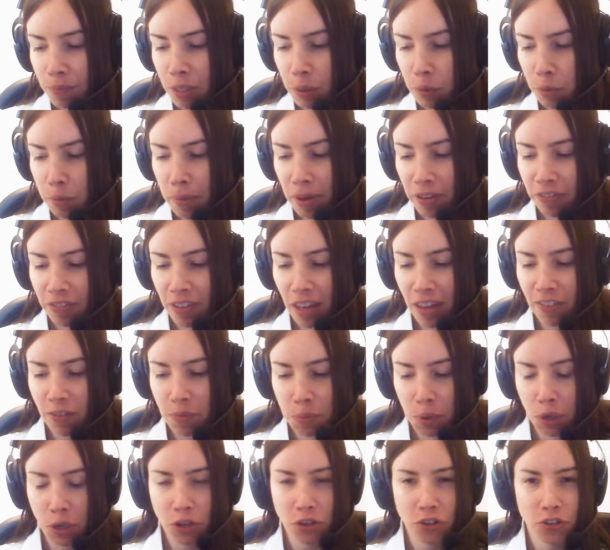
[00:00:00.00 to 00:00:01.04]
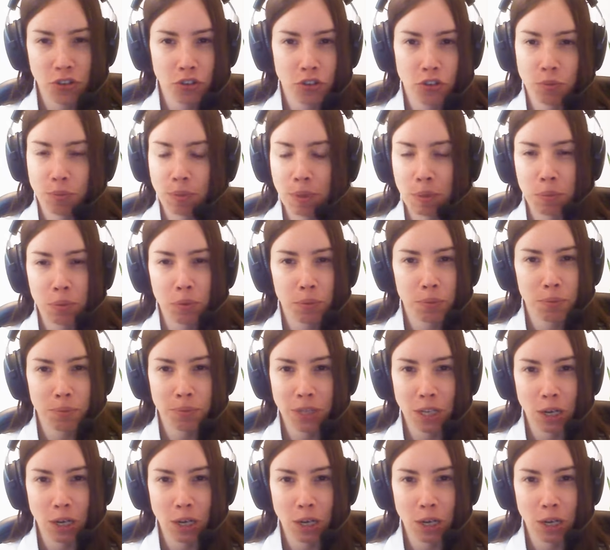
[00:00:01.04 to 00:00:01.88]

some of my favorite purchases are people,